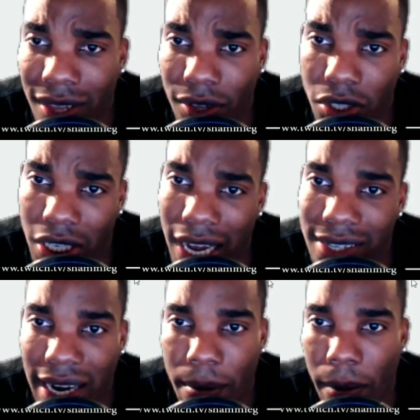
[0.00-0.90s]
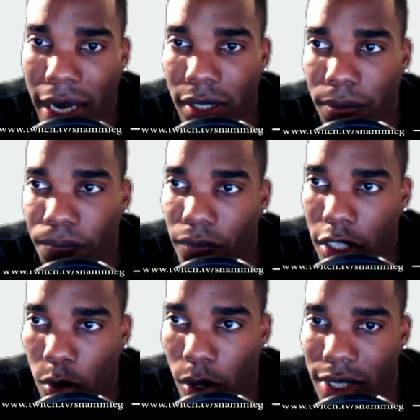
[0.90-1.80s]
a chance that I might
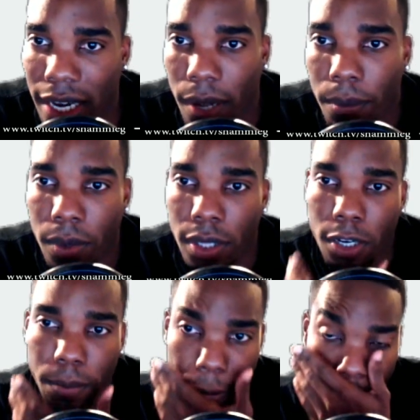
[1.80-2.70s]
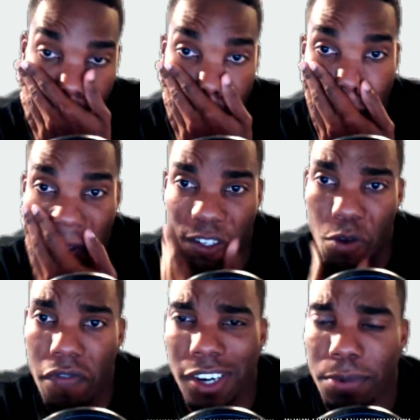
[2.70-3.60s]
switch that up a little bit, but so
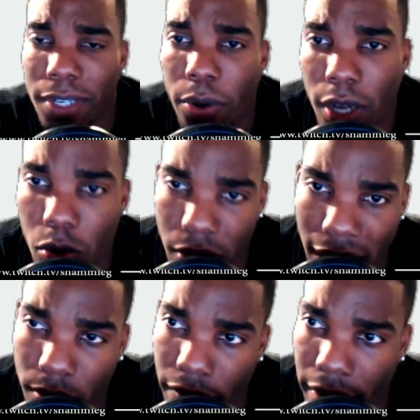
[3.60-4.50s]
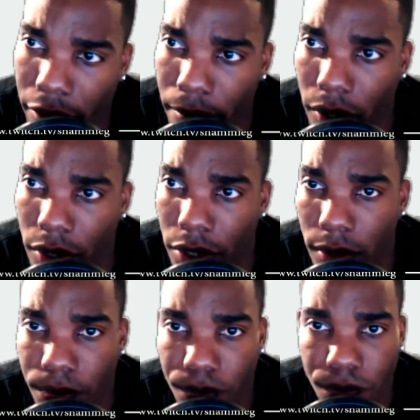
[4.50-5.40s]
far it's been going okay with the veteran builders.
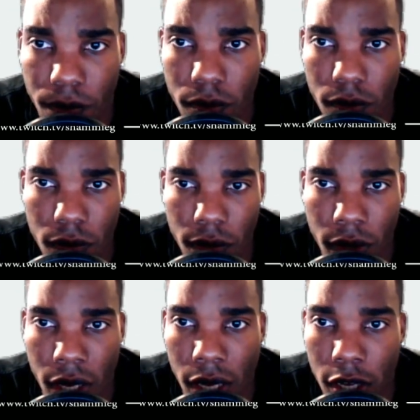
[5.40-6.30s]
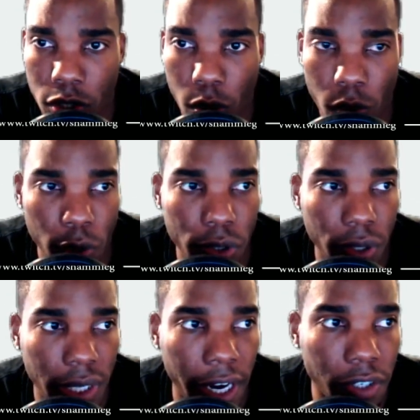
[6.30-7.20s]
So those are the
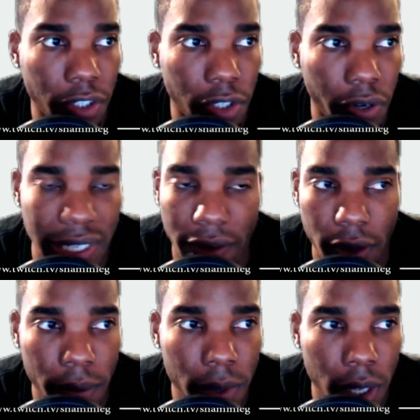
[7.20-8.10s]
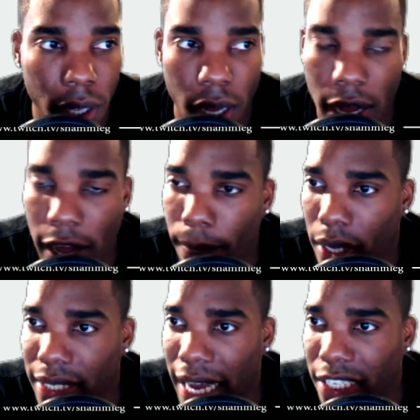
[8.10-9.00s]
characters, 37 of them.
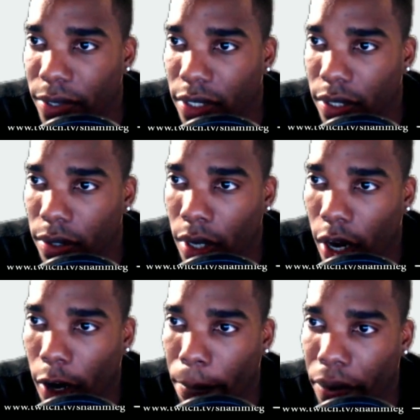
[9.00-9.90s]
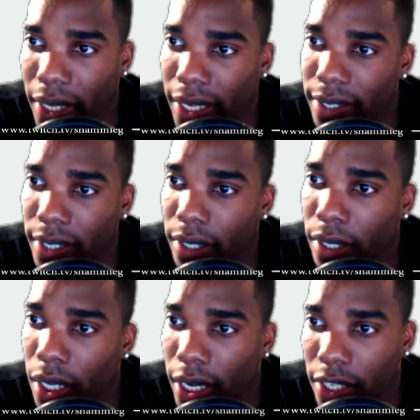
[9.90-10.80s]
Attachments are pretty easy.
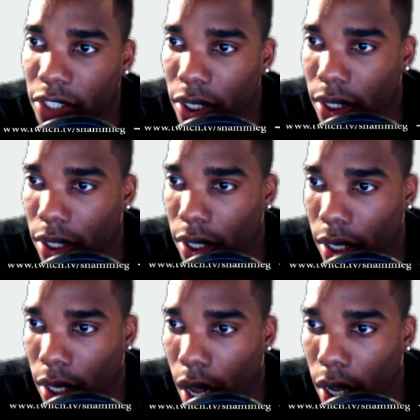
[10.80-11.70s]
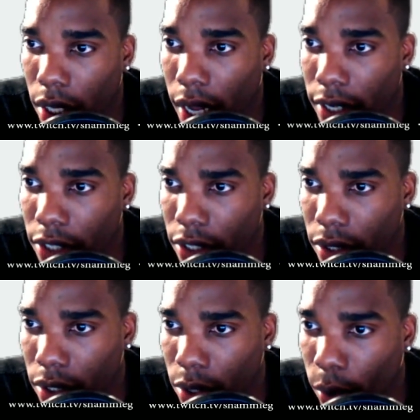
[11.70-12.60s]
It's just Longclaw,
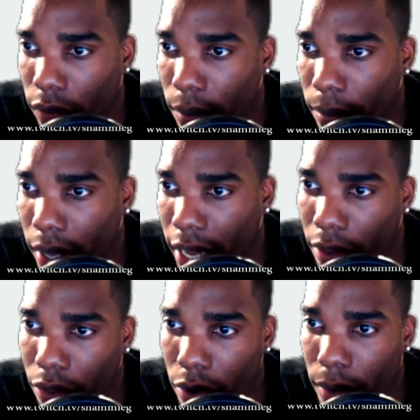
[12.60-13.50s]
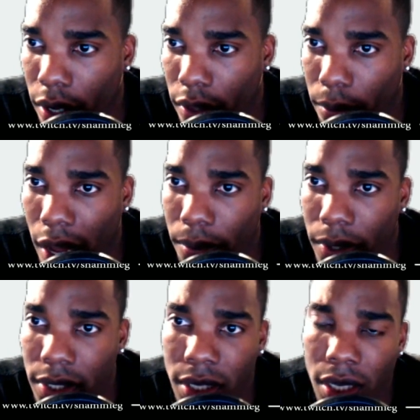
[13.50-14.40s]
2 of them, and 3 Milk of the
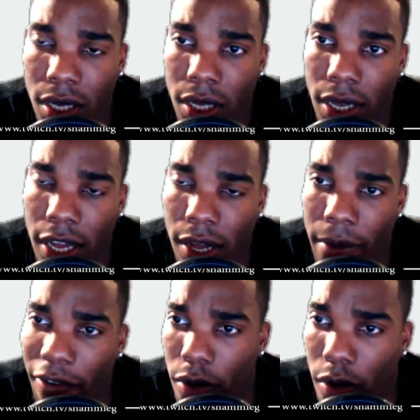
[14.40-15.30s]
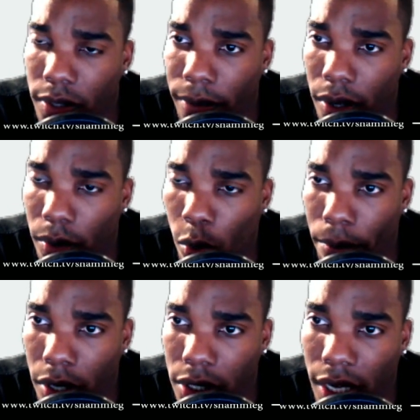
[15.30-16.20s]
Poppies. Everyone knows what
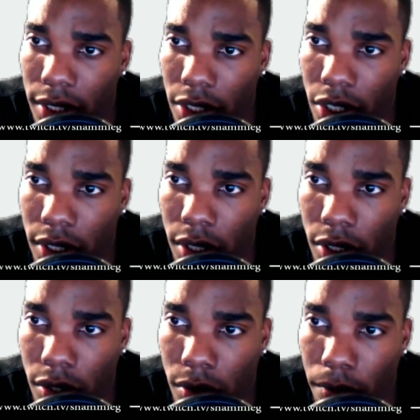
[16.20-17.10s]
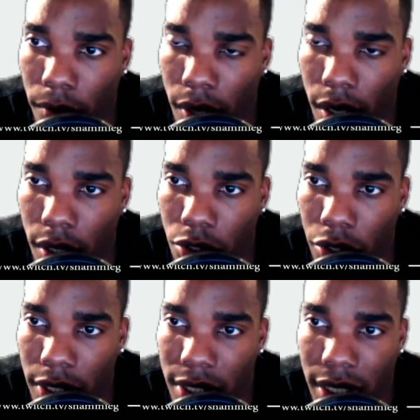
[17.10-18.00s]
milk does. It just
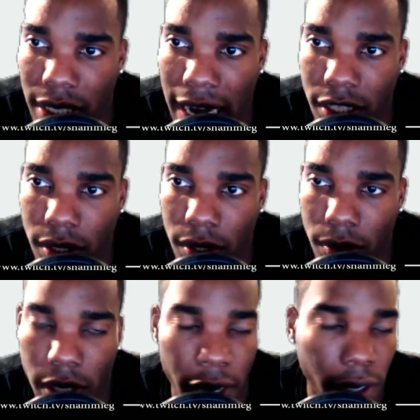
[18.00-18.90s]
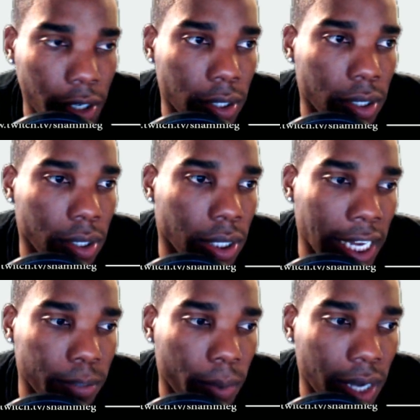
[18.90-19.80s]
treats the attached characters'
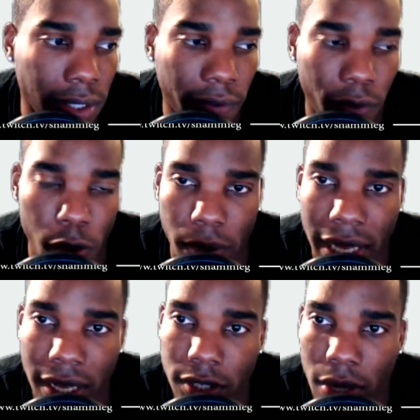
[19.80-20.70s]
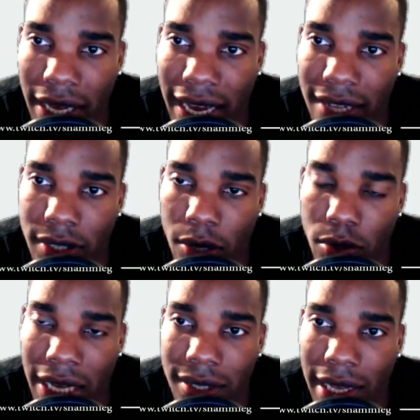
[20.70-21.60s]
text box as if it were blank, so that cancels out
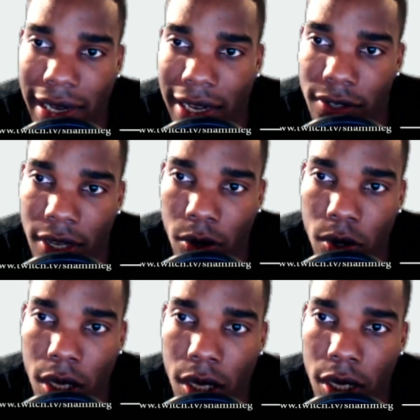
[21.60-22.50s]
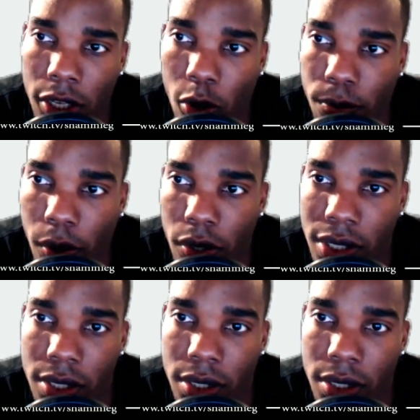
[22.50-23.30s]
text, that cancels out gold bonuses,